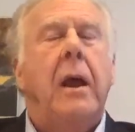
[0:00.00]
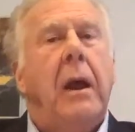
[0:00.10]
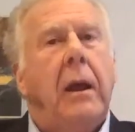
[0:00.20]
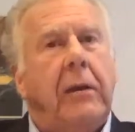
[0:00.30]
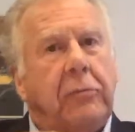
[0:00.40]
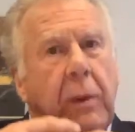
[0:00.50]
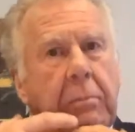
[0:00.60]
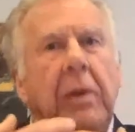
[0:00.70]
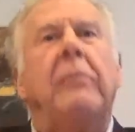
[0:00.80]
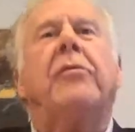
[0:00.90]
as we
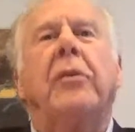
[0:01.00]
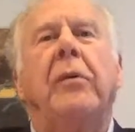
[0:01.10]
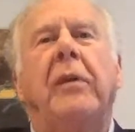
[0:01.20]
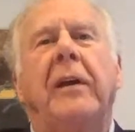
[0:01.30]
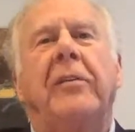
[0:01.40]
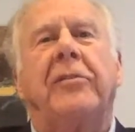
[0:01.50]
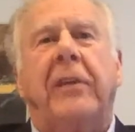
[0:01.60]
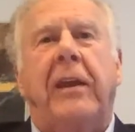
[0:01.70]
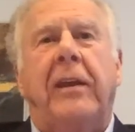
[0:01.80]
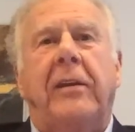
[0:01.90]
move through
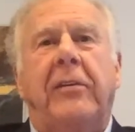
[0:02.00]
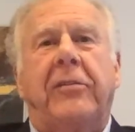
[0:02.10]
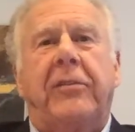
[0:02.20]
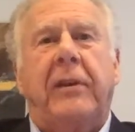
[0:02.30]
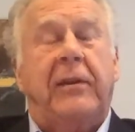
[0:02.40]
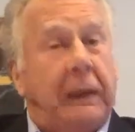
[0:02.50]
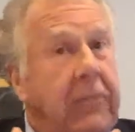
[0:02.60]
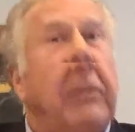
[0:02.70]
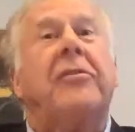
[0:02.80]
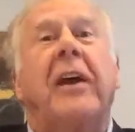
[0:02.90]
this, as
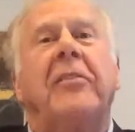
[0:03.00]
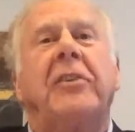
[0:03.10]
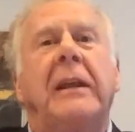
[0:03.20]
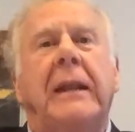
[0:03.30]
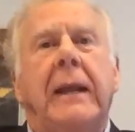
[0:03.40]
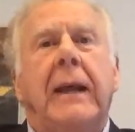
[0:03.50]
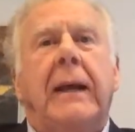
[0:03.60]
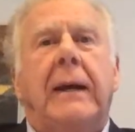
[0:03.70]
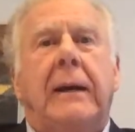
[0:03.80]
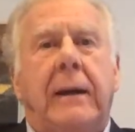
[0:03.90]
every session,
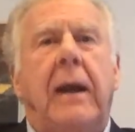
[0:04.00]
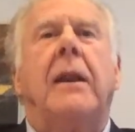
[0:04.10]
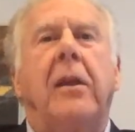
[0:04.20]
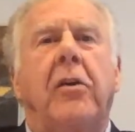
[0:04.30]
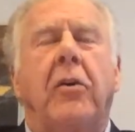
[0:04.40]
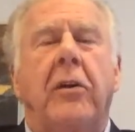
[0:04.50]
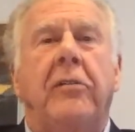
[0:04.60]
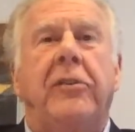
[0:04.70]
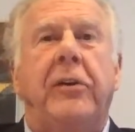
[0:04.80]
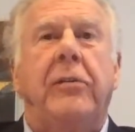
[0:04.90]
I'd
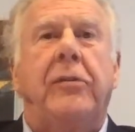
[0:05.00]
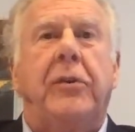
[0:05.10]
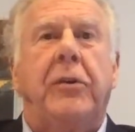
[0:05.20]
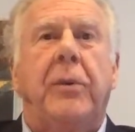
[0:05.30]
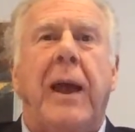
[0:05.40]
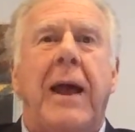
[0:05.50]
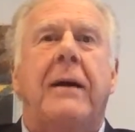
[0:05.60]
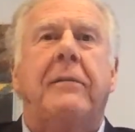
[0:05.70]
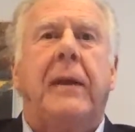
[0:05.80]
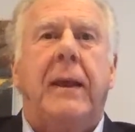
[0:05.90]
encourage you to
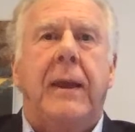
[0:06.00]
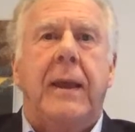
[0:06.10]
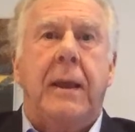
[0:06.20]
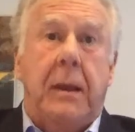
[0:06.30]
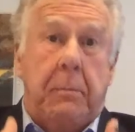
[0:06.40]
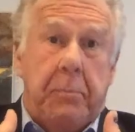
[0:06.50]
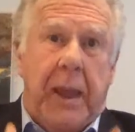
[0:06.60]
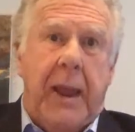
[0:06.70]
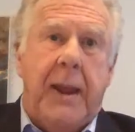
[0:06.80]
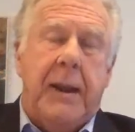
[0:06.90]
have a
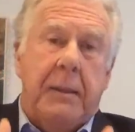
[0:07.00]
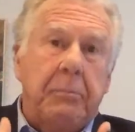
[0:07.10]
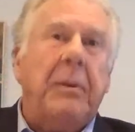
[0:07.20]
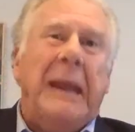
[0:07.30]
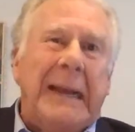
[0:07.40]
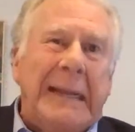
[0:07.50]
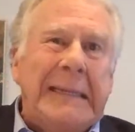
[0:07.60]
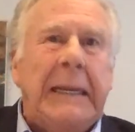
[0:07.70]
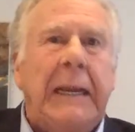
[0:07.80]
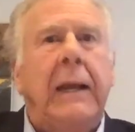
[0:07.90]
pad and
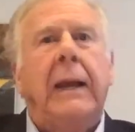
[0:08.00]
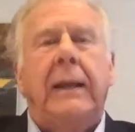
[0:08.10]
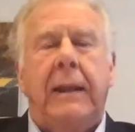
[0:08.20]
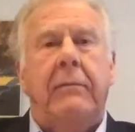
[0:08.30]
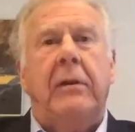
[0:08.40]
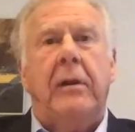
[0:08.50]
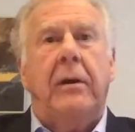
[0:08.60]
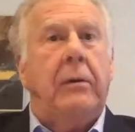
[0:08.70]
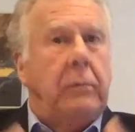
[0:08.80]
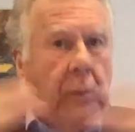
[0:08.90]
pen, even
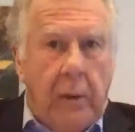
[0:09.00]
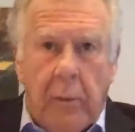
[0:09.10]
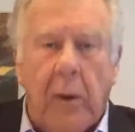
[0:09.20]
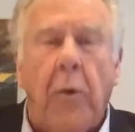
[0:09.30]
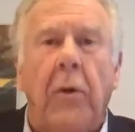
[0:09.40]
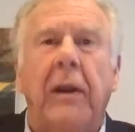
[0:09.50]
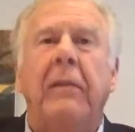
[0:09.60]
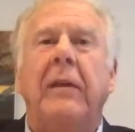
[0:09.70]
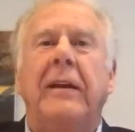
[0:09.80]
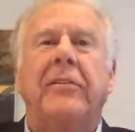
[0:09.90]
though we're
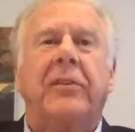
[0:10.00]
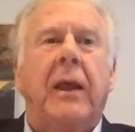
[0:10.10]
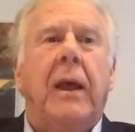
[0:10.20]
recording this,